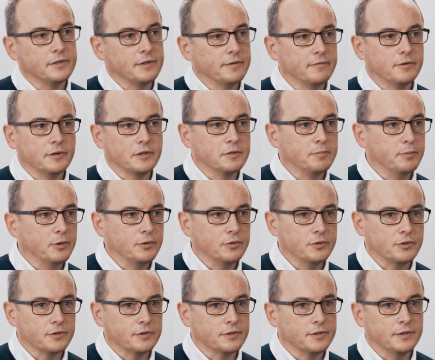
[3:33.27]
different
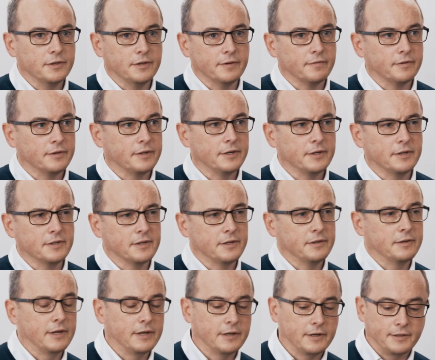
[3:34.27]
exposures to different things.
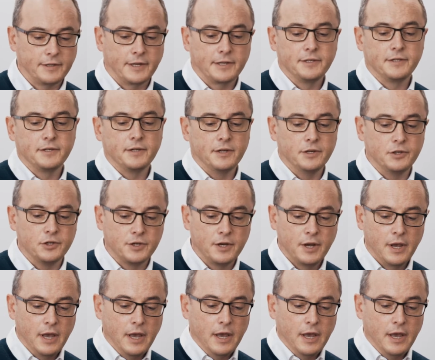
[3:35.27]
And at that stage,